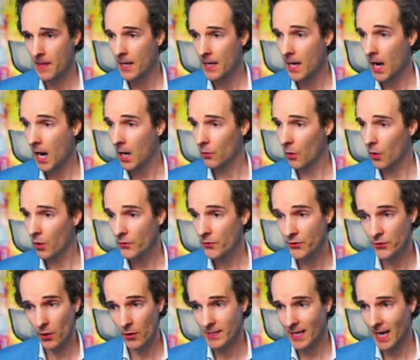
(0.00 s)
are
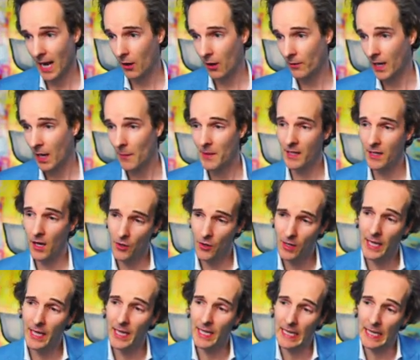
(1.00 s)
also down. I mean,
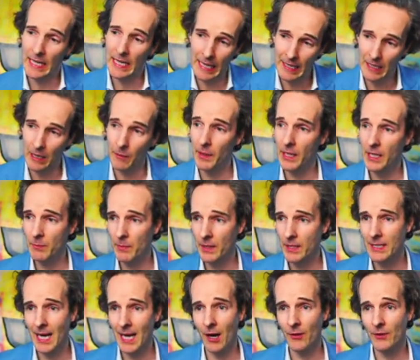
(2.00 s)
only a little bit,
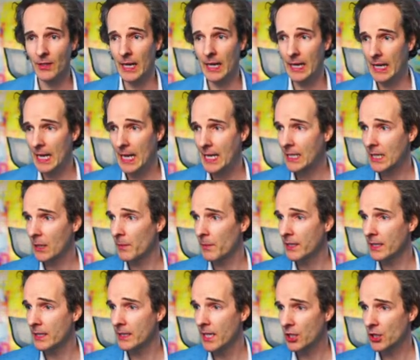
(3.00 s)
but down a little
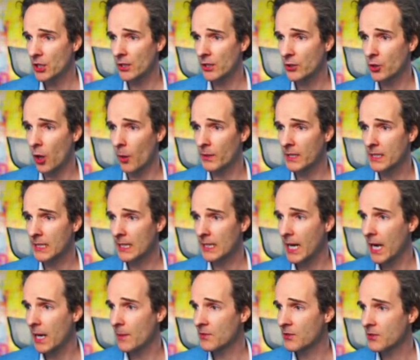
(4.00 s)
bit. Initial jobless
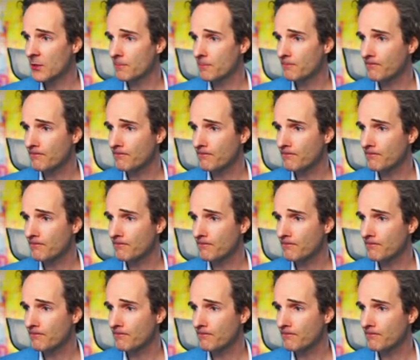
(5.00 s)
claims